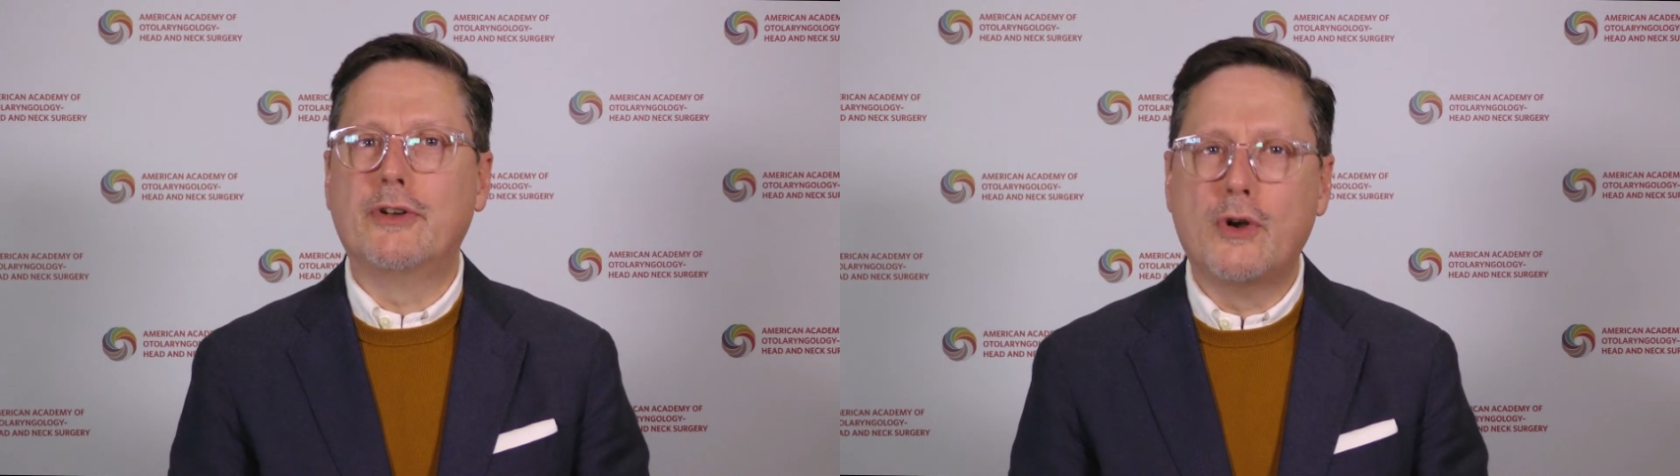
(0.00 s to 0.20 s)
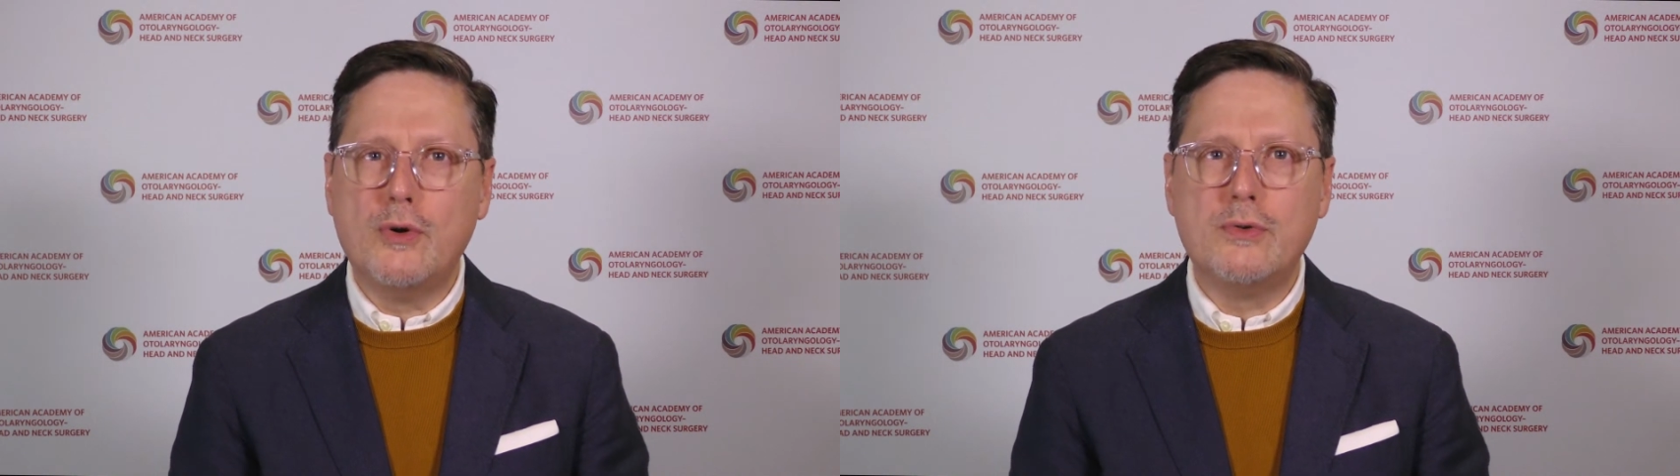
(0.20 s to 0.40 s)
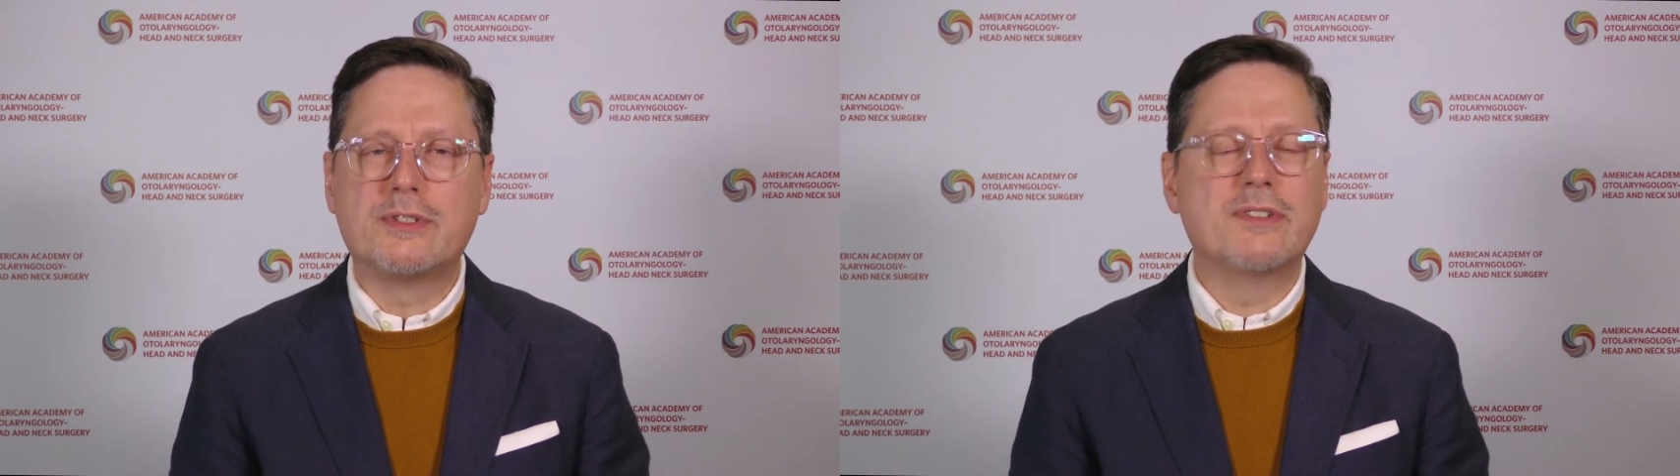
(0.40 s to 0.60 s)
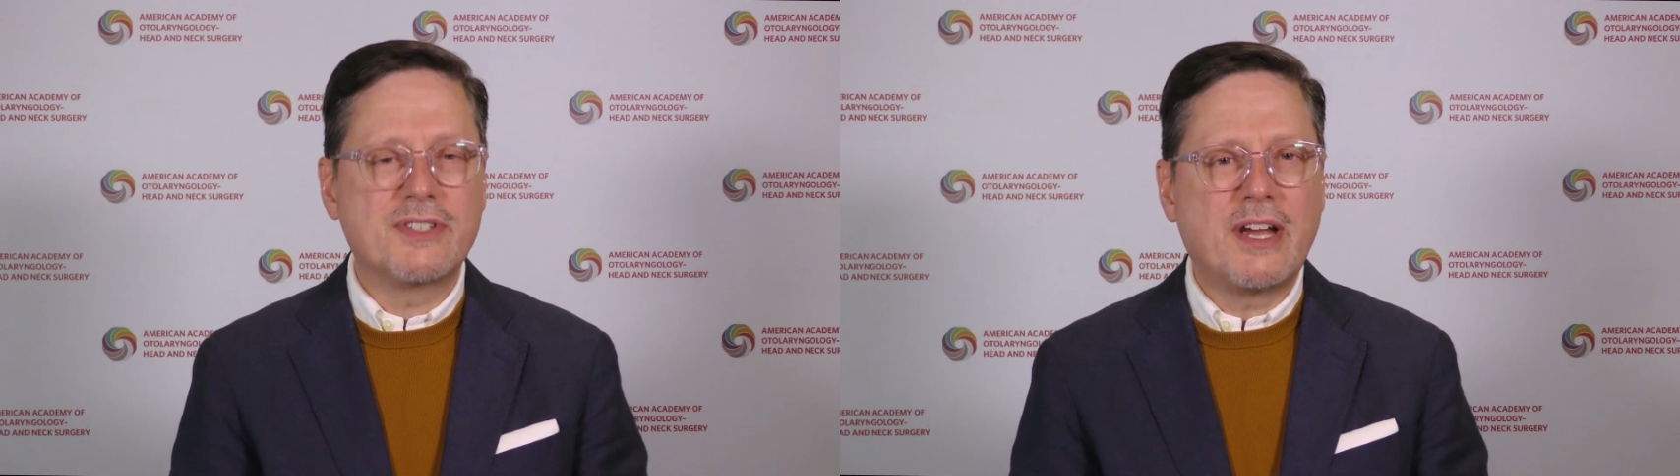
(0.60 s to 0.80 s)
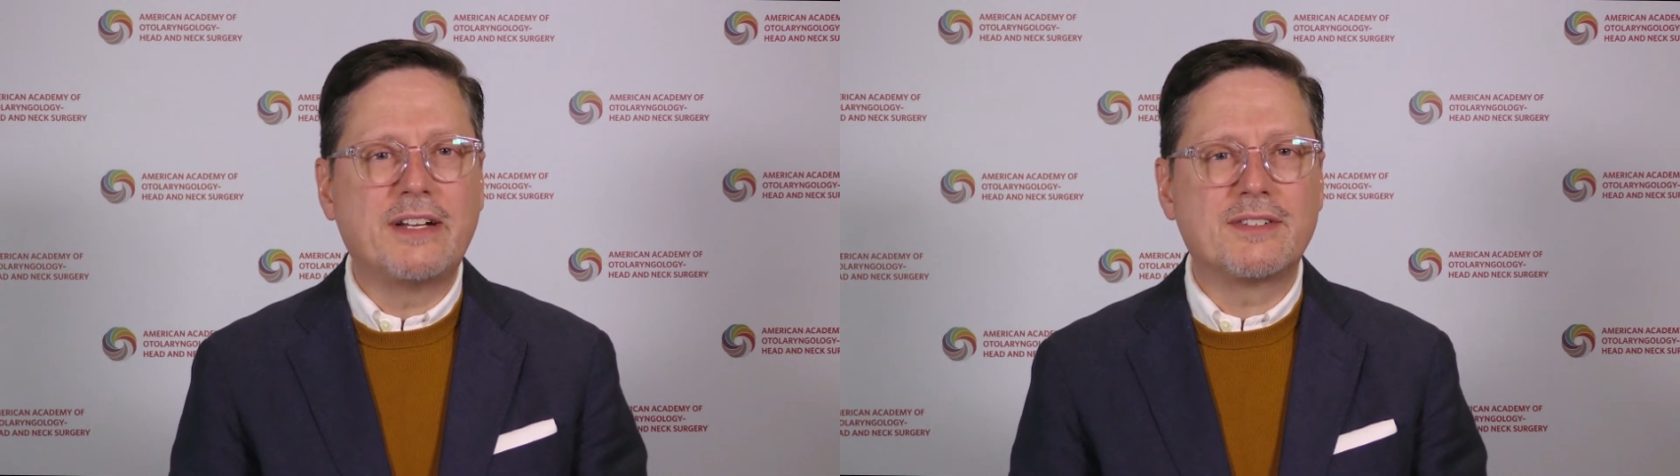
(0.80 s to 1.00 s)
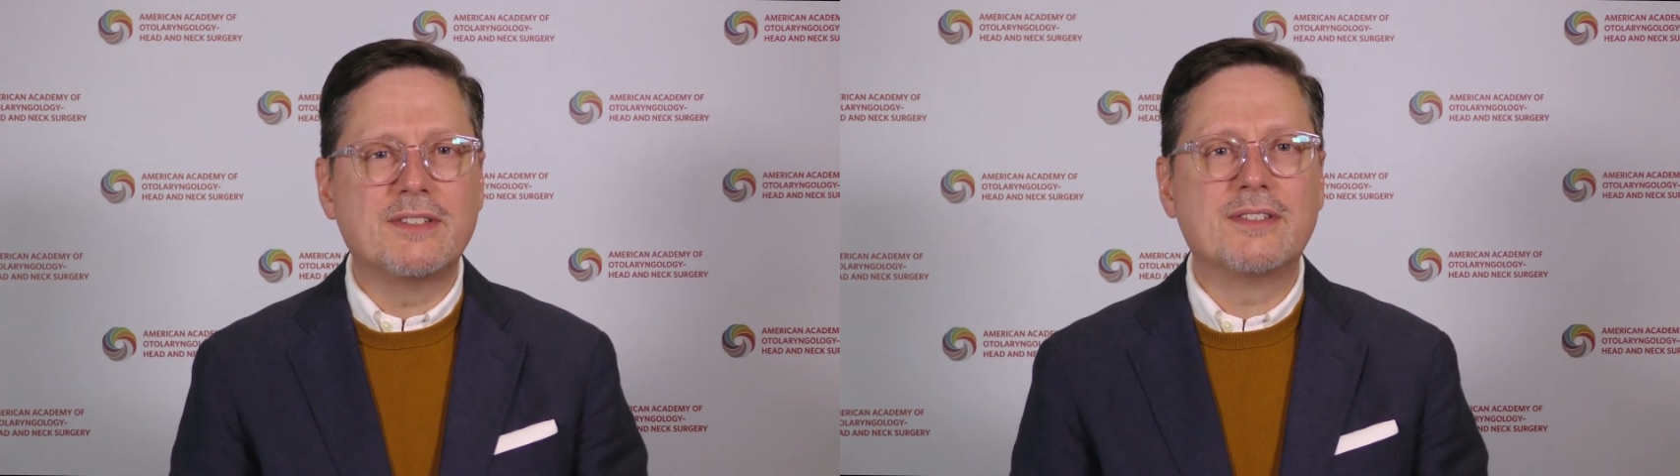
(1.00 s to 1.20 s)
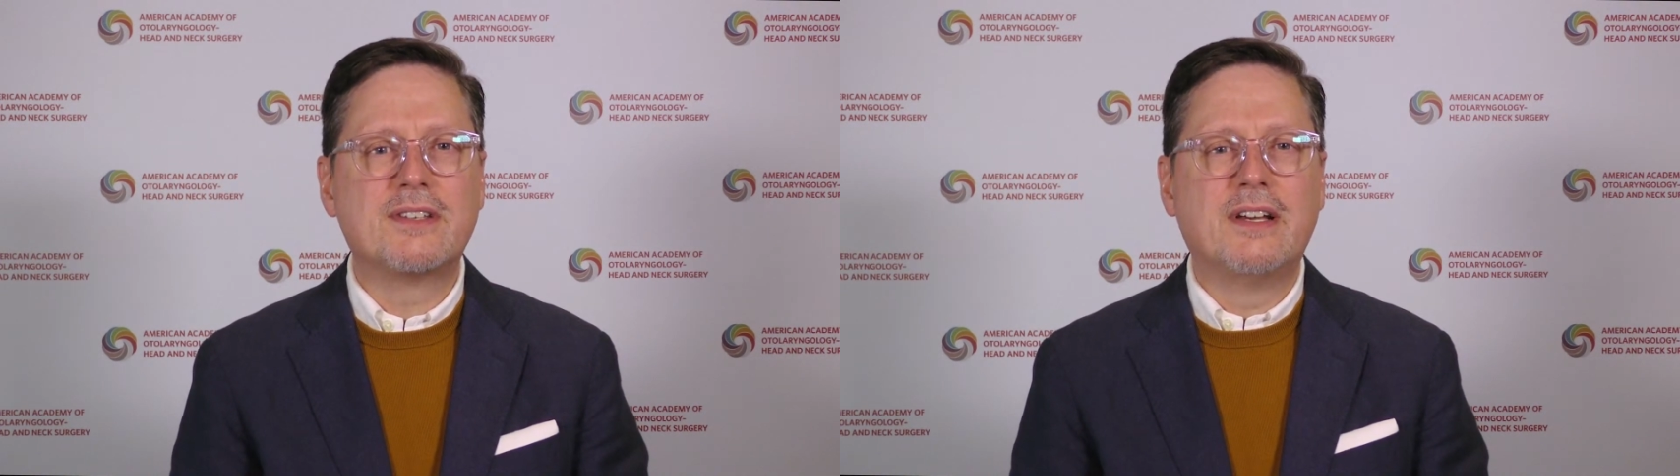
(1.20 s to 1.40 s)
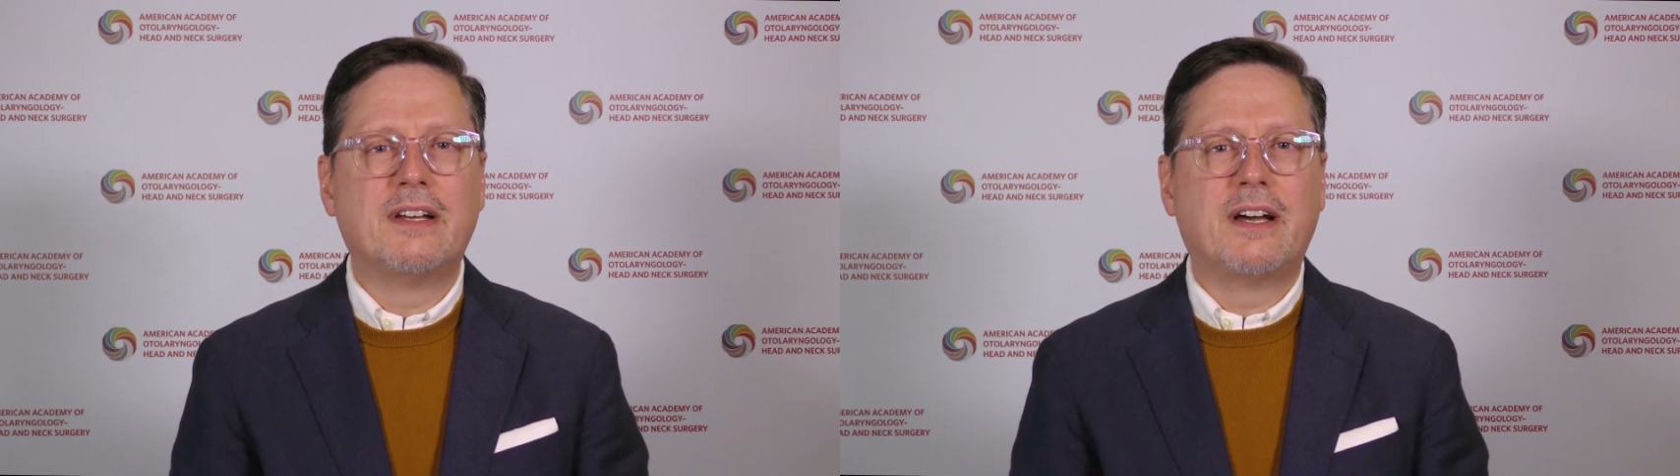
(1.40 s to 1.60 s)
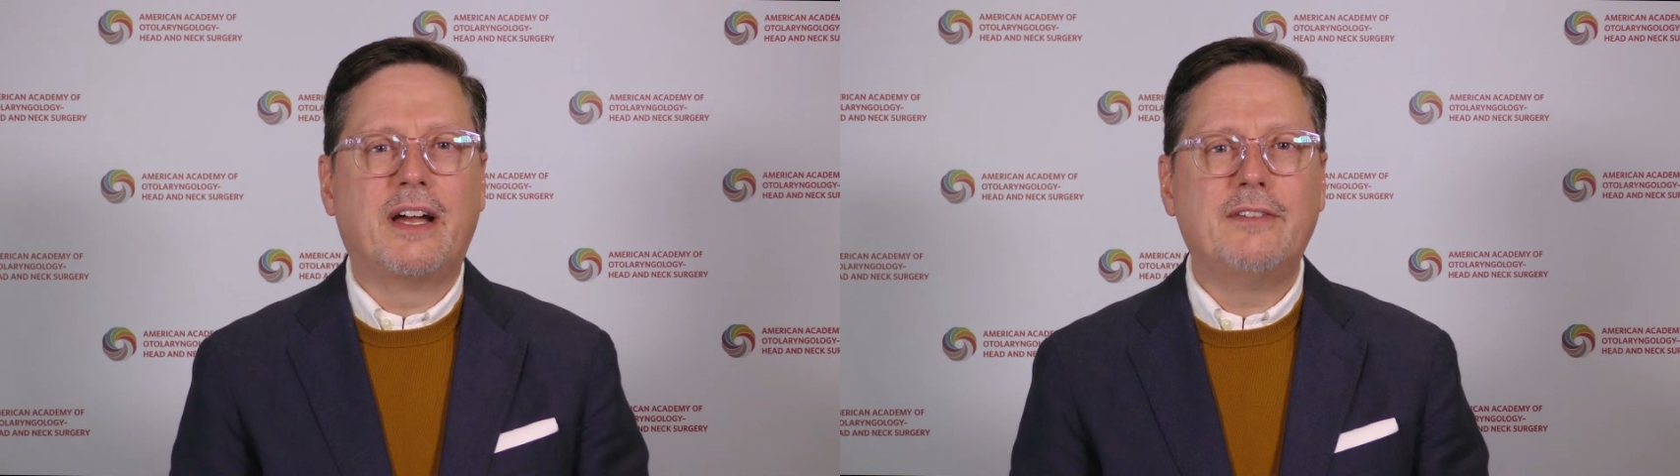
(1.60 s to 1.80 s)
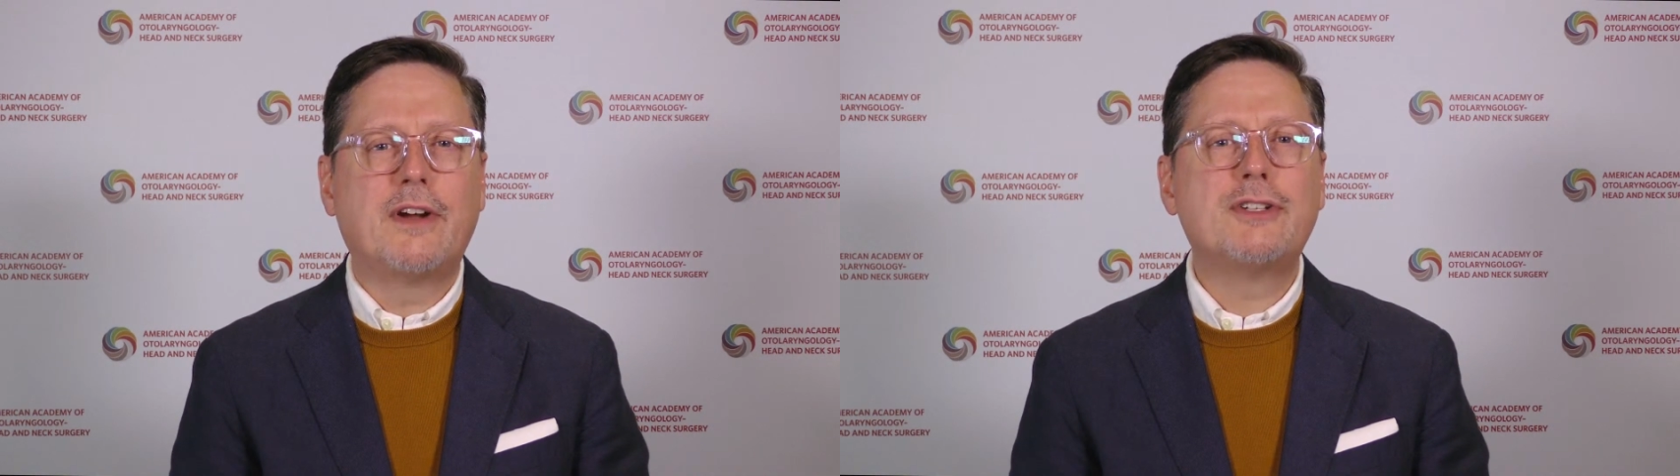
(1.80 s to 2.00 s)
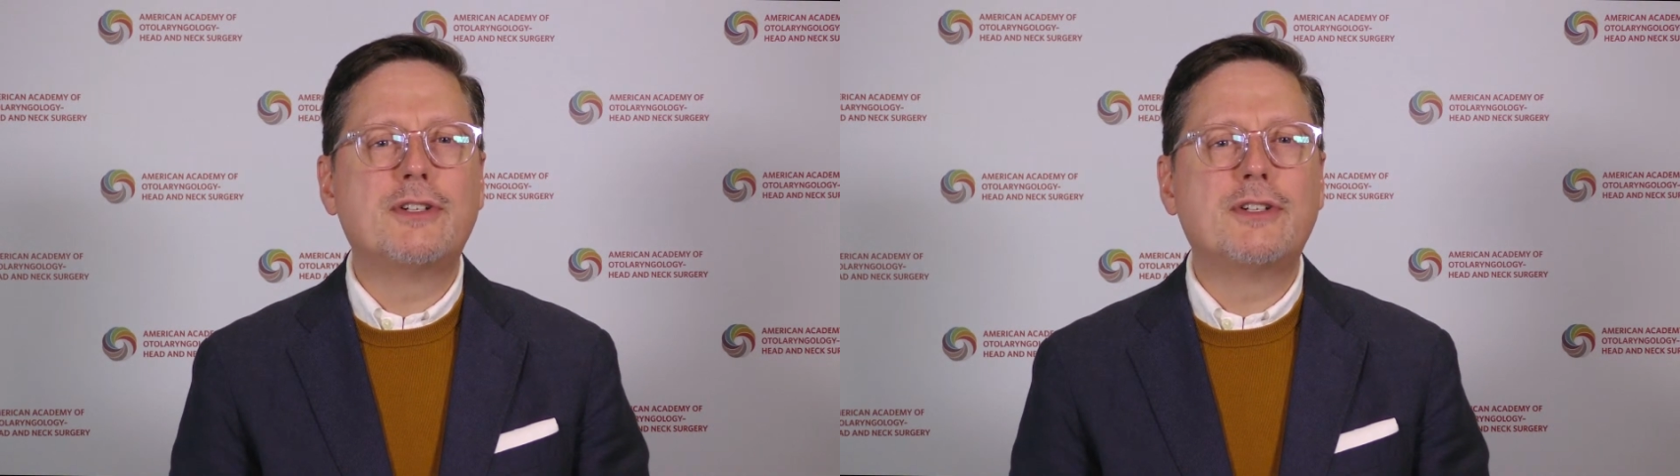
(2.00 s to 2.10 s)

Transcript: nose and sinuses, I invite